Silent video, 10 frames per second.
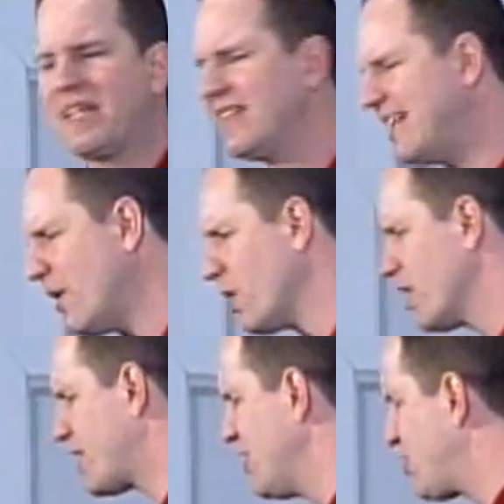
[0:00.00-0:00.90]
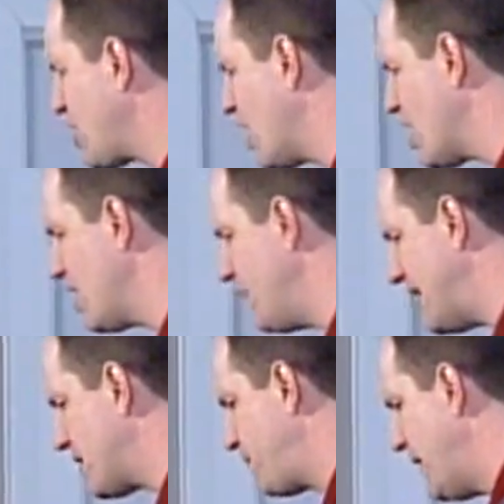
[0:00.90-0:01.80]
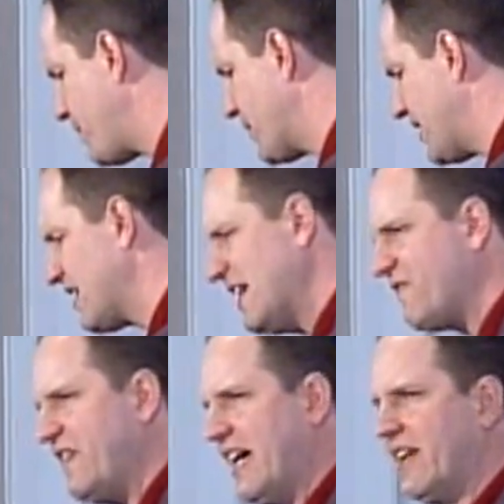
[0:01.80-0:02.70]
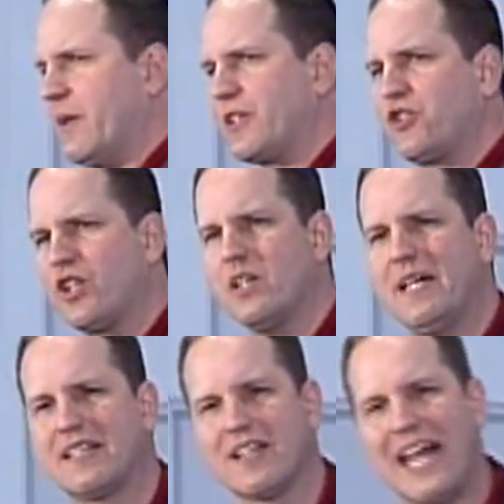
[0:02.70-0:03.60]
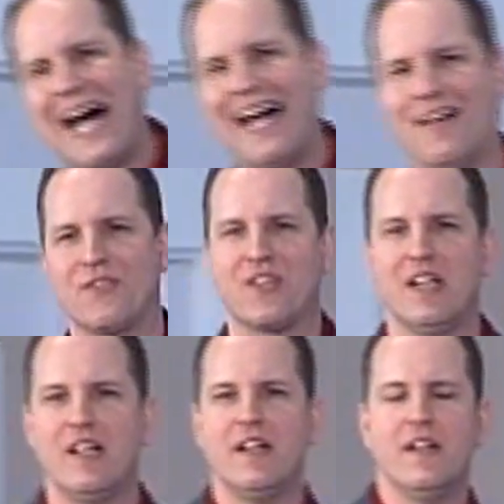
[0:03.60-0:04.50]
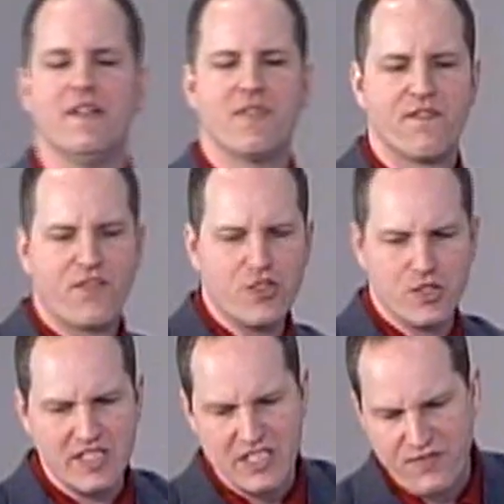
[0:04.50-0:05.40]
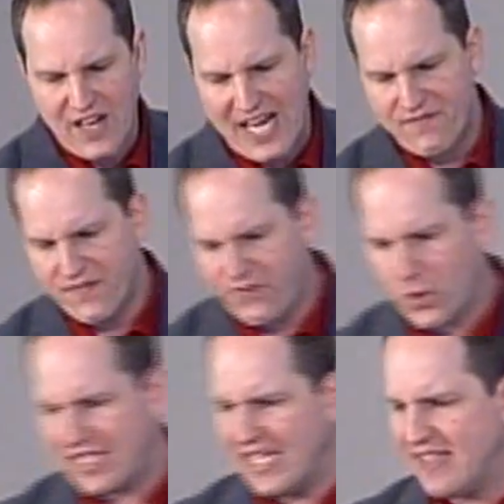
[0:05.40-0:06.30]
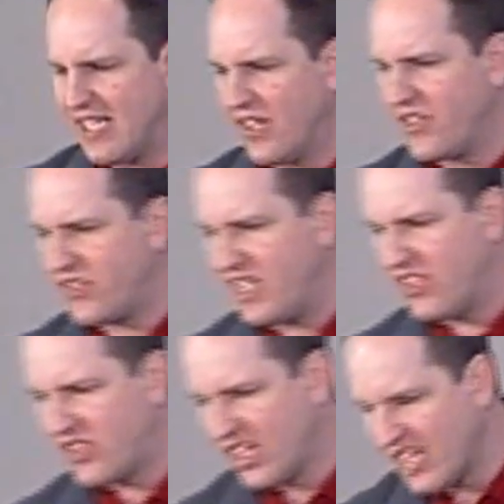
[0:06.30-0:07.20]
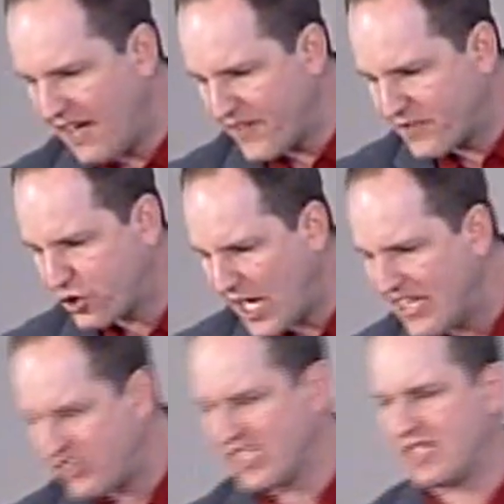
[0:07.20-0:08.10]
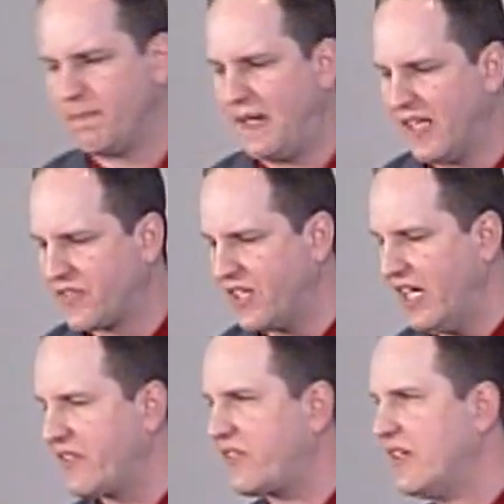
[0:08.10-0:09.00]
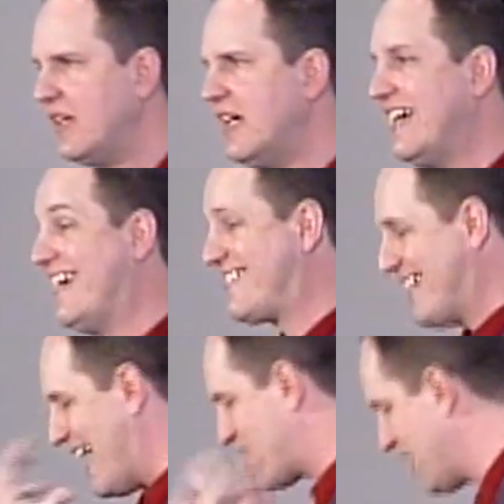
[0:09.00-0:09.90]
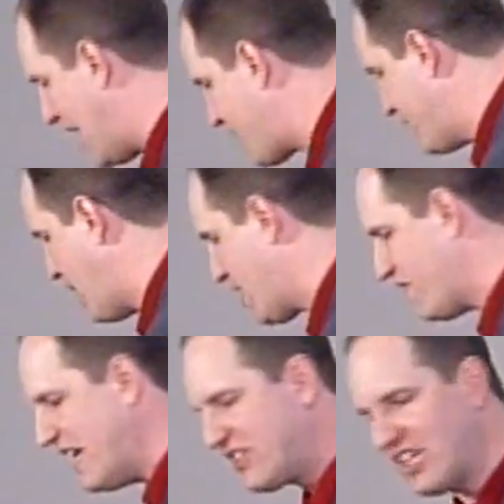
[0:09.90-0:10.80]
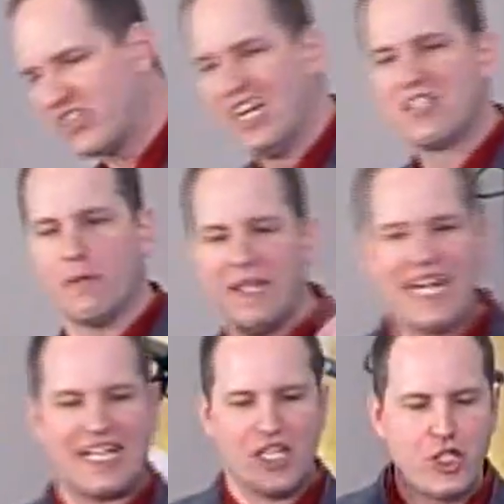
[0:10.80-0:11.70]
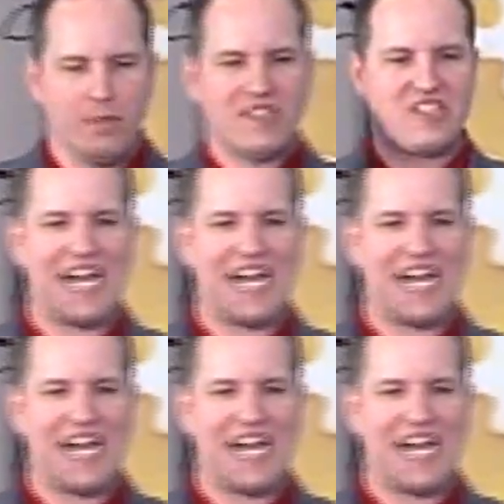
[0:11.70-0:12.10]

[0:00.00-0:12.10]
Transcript: because they were concerned about the people that lived there. They were concerned about their lives. 1 Corinthians five fourteen tells us it's the love of Christ that compels us. It's God's love that motivates us to be like a human